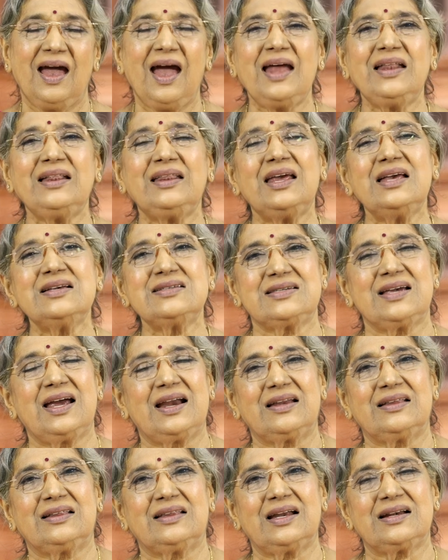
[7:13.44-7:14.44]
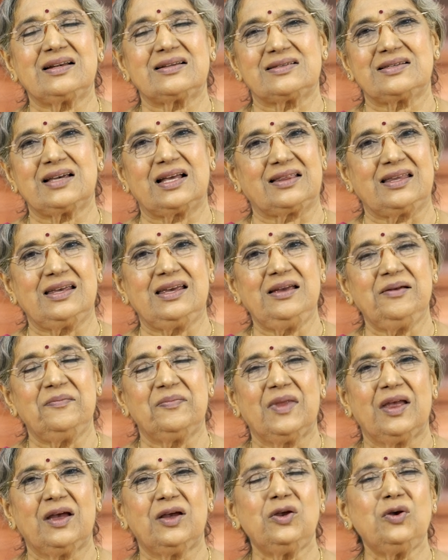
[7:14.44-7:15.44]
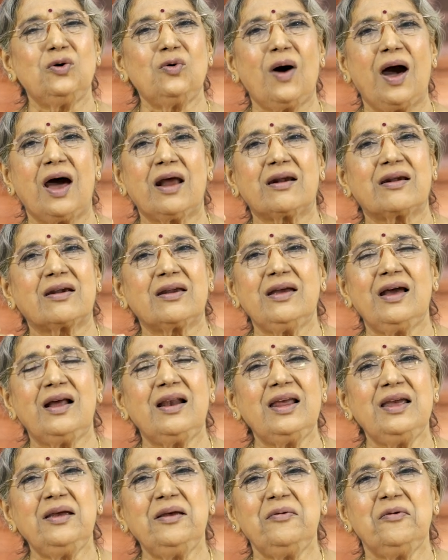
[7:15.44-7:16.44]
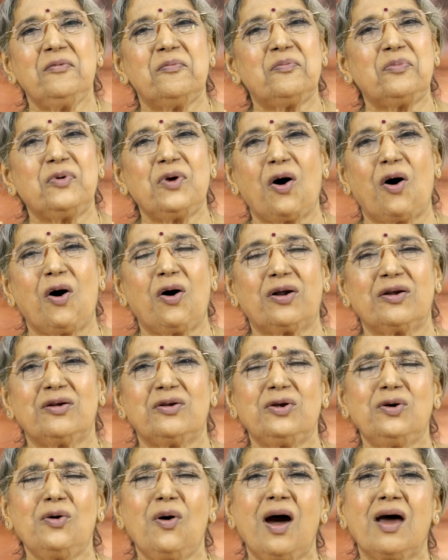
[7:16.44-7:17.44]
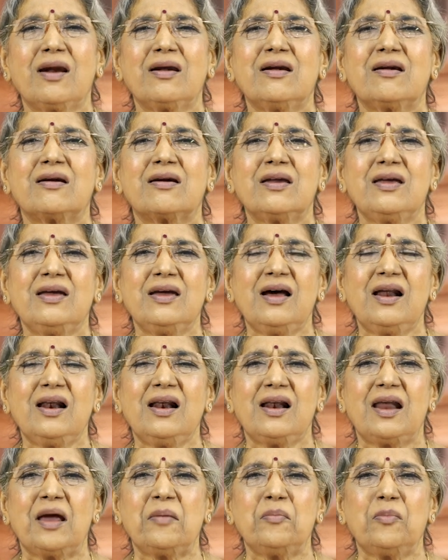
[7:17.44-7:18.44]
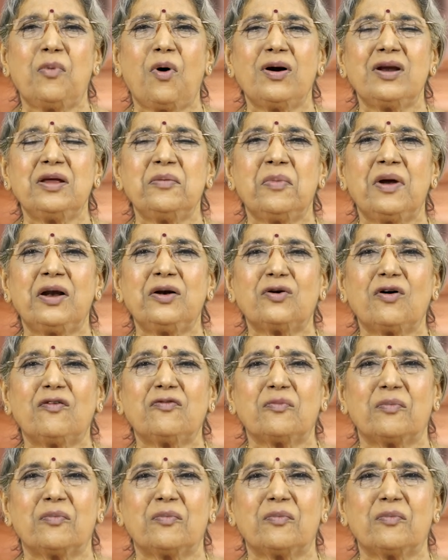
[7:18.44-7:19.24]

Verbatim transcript: And they said that, Sati, you are really pure. You are a real embodiment of